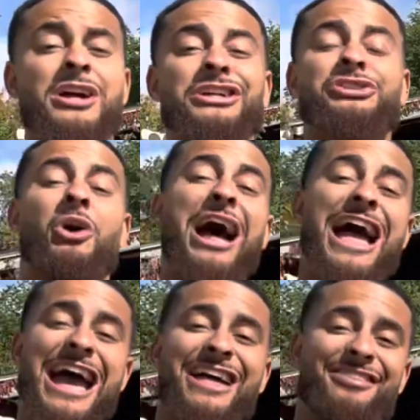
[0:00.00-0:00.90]
So I
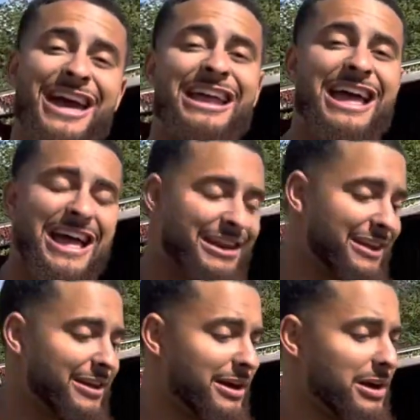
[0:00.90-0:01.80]
had that added.
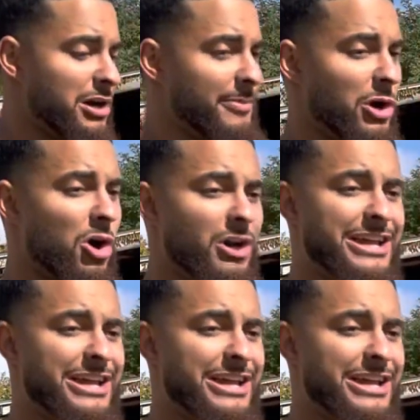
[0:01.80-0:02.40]
It already